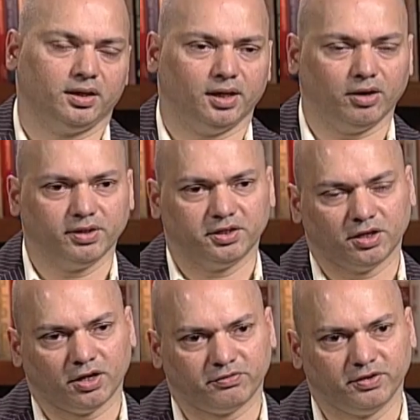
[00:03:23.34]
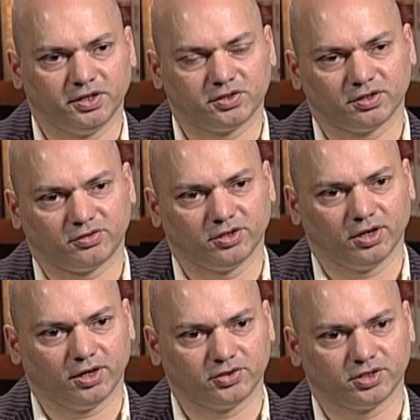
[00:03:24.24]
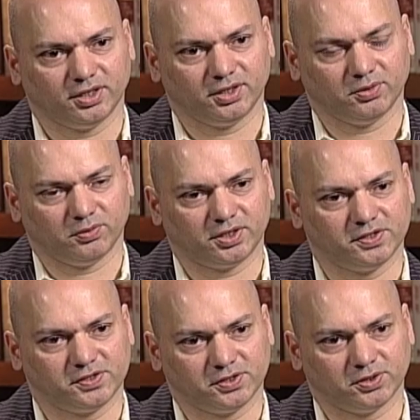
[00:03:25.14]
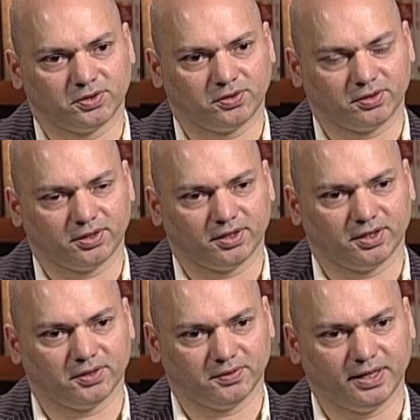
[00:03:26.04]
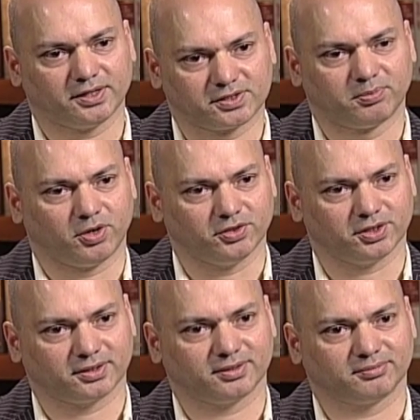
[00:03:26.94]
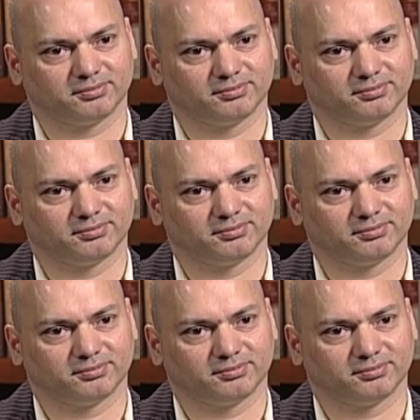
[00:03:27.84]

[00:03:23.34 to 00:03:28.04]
Now that you have finished the trilogy, what is your uh, next project?